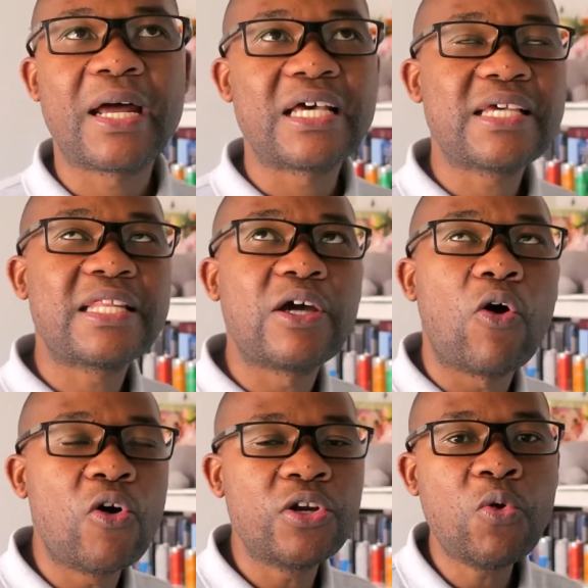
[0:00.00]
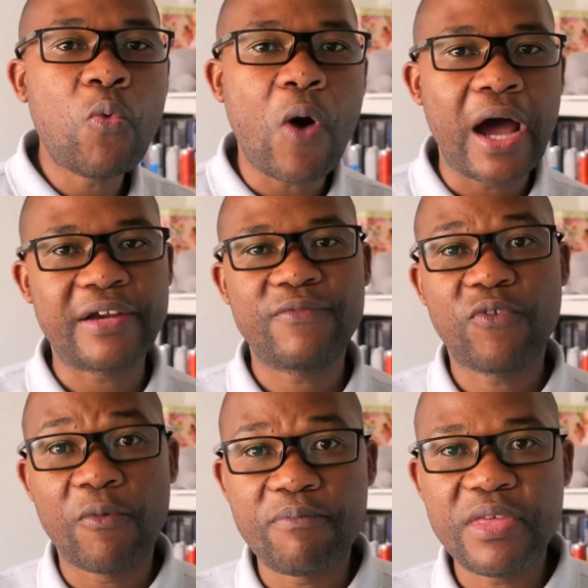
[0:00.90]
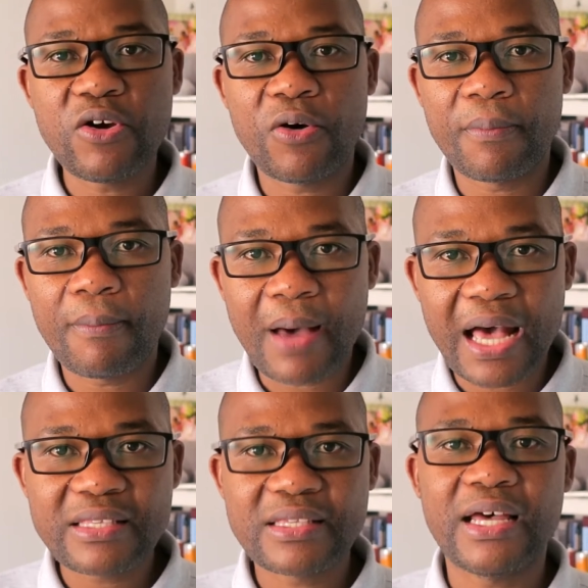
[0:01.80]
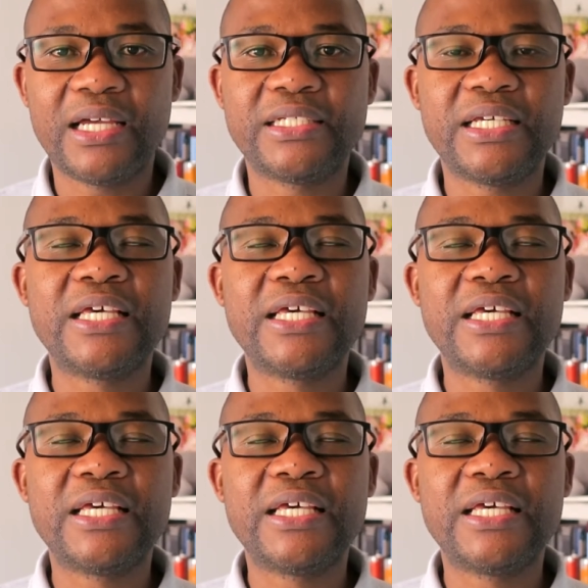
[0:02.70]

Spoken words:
But I said the only worry for me on my side